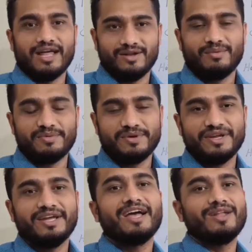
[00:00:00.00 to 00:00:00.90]
Hello
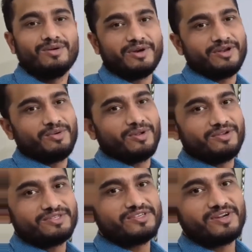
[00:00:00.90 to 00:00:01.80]
everybody, hello my dear
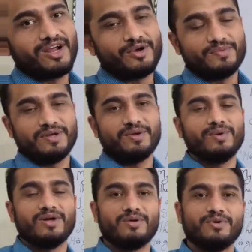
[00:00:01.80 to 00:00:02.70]
brother and sister. I hope that
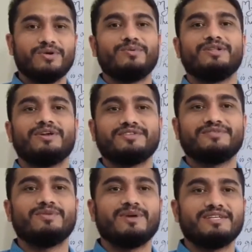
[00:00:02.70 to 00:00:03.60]
all are very well by the
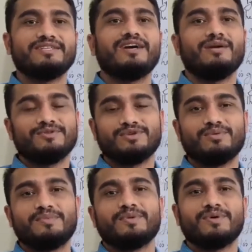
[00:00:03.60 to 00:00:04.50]
grace of Almighty. I'm also
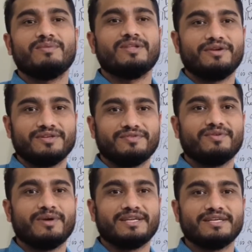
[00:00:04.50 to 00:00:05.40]
top of the world by the grace
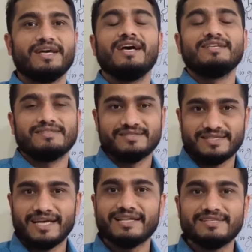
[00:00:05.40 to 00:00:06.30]
of Almighty. So
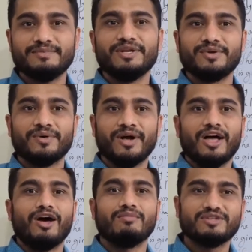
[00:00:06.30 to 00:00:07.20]
today in this video,
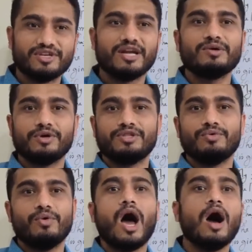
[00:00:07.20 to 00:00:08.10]
I'll be sharing with
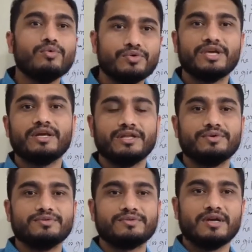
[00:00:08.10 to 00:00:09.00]
you how we can
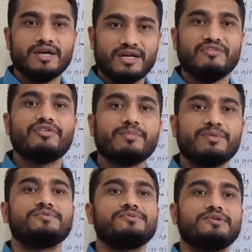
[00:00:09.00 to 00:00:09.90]
use
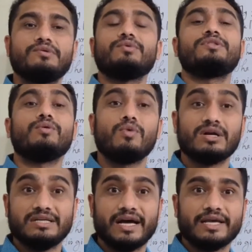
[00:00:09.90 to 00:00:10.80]
different preposition with the
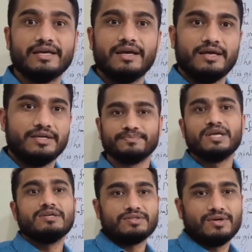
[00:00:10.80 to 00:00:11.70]
word die.
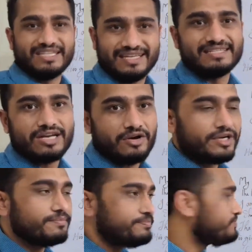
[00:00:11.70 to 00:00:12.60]
So let's get
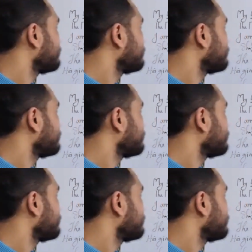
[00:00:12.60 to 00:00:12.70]
started.